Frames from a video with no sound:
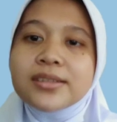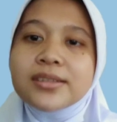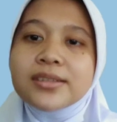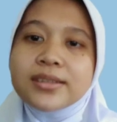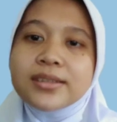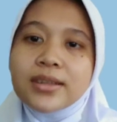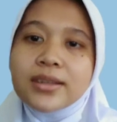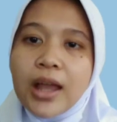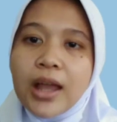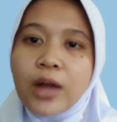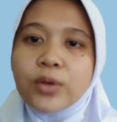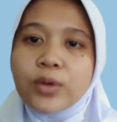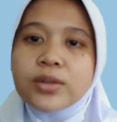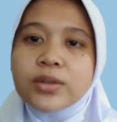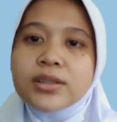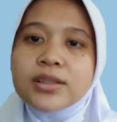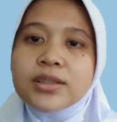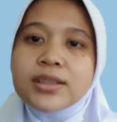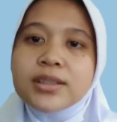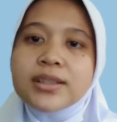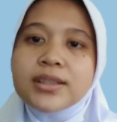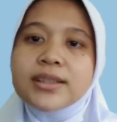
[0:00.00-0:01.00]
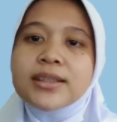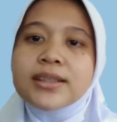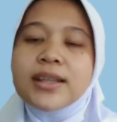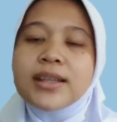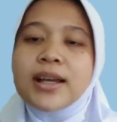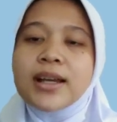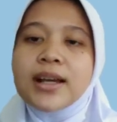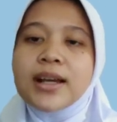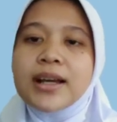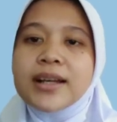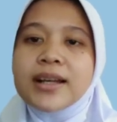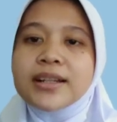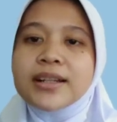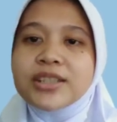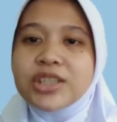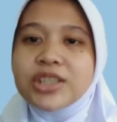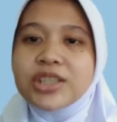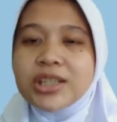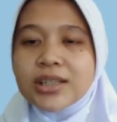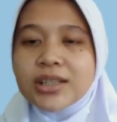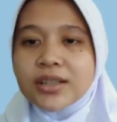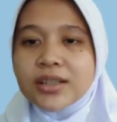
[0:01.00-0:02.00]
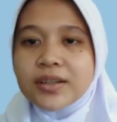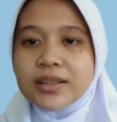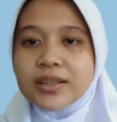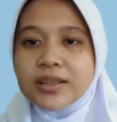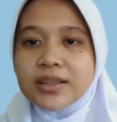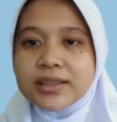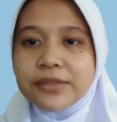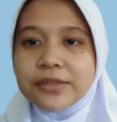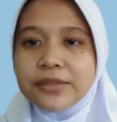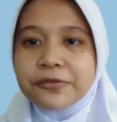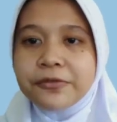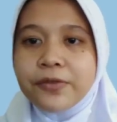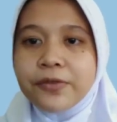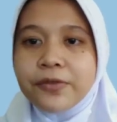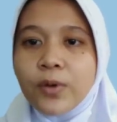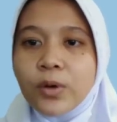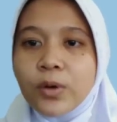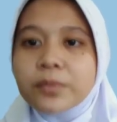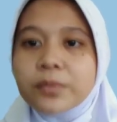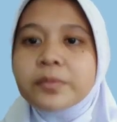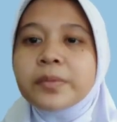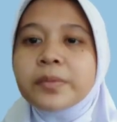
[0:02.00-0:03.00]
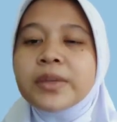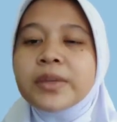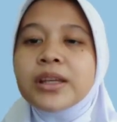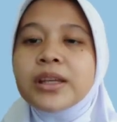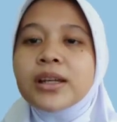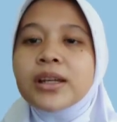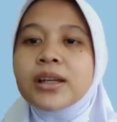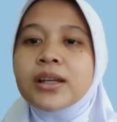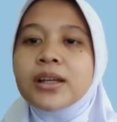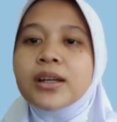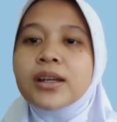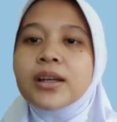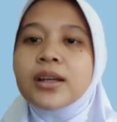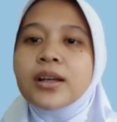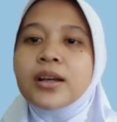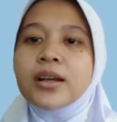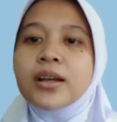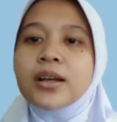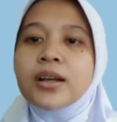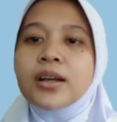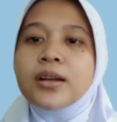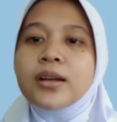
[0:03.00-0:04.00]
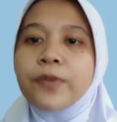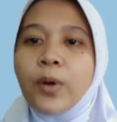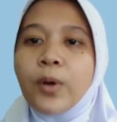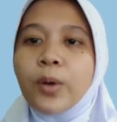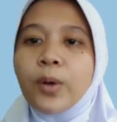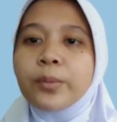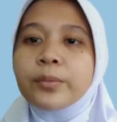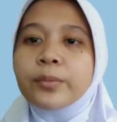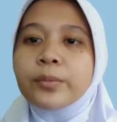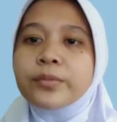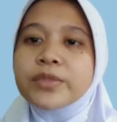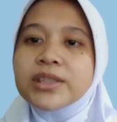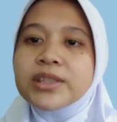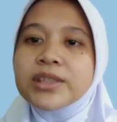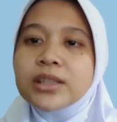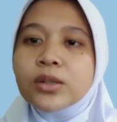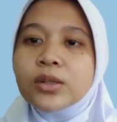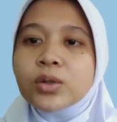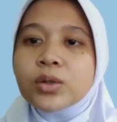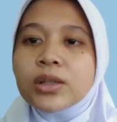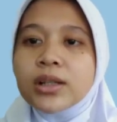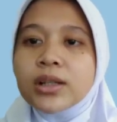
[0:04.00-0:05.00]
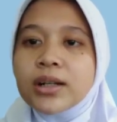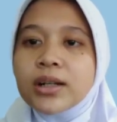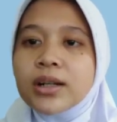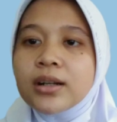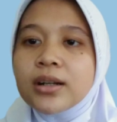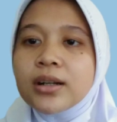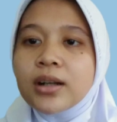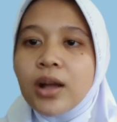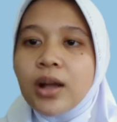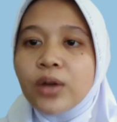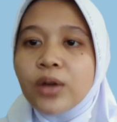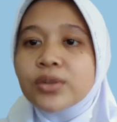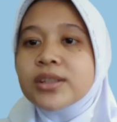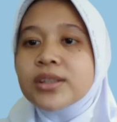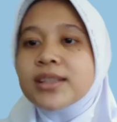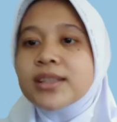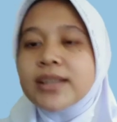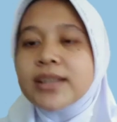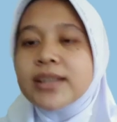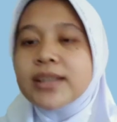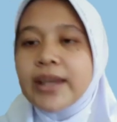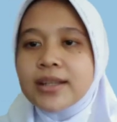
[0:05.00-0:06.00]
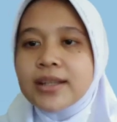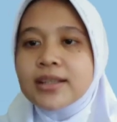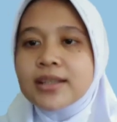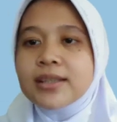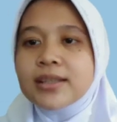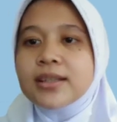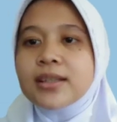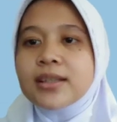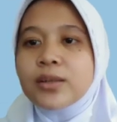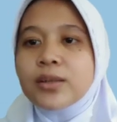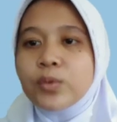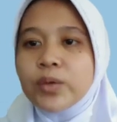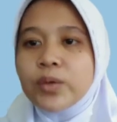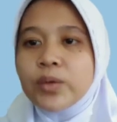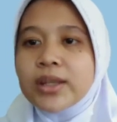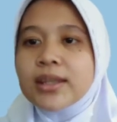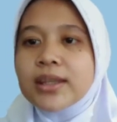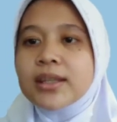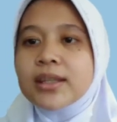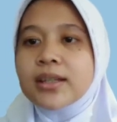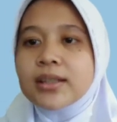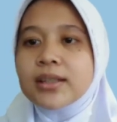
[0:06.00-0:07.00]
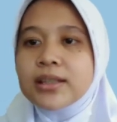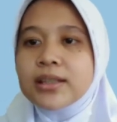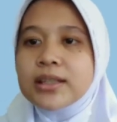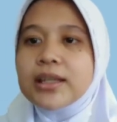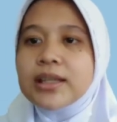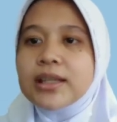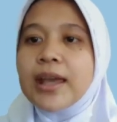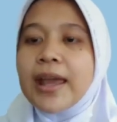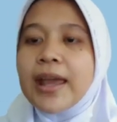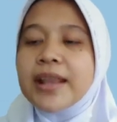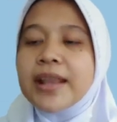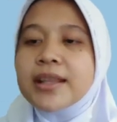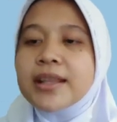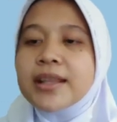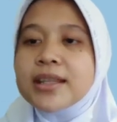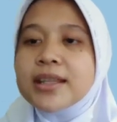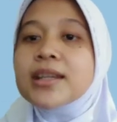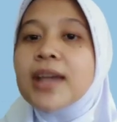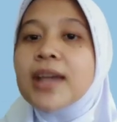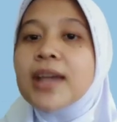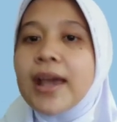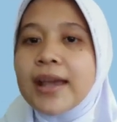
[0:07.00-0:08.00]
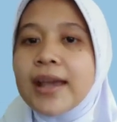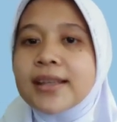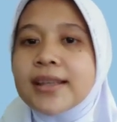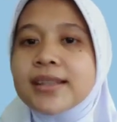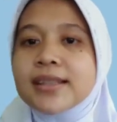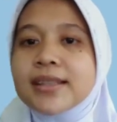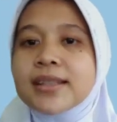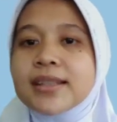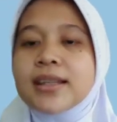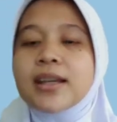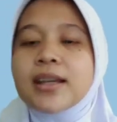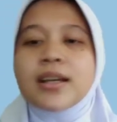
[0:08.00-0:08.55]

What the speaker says: nouns are generally formed from singular nouns added with the ending s.